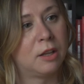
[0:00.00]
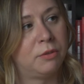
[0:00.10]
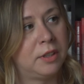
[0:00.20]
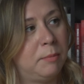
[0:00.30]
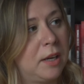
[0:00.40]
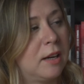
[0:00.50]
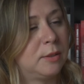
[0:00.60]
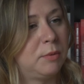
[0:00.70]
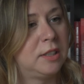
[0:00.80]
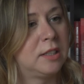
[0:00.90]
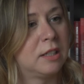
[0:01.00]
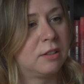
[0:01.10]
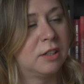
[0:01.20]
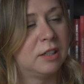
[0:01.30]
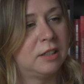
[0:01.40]
lonely because we still
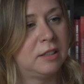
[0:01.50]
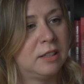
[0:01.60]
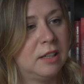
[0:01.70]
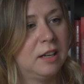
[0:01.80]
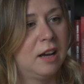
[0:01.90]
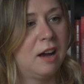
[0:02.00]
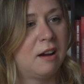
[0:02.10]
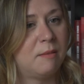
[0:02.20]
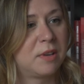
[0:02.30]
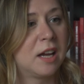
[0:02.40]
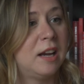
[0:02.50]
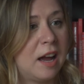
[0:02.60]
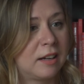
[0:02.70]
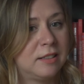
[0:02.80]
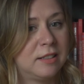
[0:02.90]
could
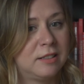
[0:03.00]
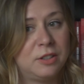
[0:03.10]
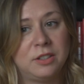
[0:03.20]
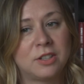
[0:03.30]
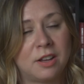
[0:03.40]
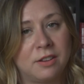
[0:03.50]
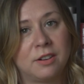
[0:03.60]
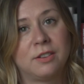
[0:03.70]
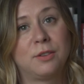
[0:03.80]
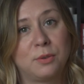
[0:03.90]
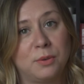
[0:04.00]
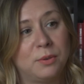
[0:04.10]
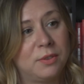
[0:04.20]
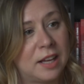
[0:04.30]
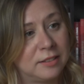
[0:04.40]
connect to each other through
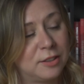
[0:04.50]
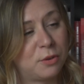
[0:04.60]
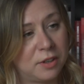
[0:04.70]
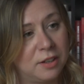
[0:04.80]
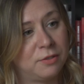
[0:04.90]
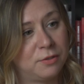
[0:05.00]
that story of